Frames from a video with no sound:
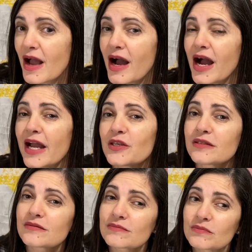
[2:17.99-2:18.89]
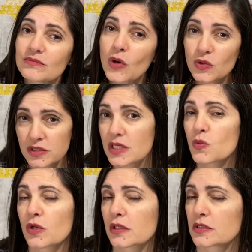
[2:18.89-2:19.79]
I mostly
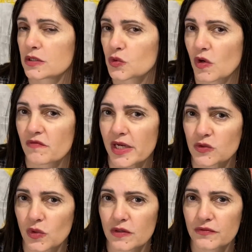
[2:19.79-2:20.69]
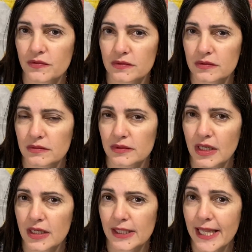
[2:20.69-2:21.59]
work in 12 by 12
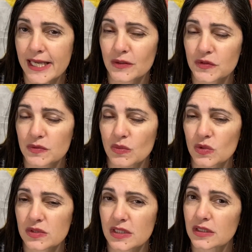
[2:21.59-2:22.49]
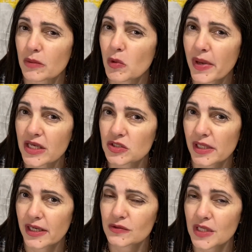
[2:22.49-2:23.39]
layouts, mostly double page
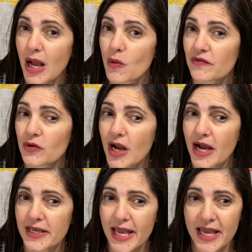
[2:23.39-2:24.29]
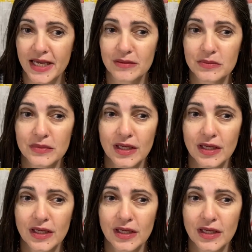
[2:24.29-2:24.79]
layouts. However, I am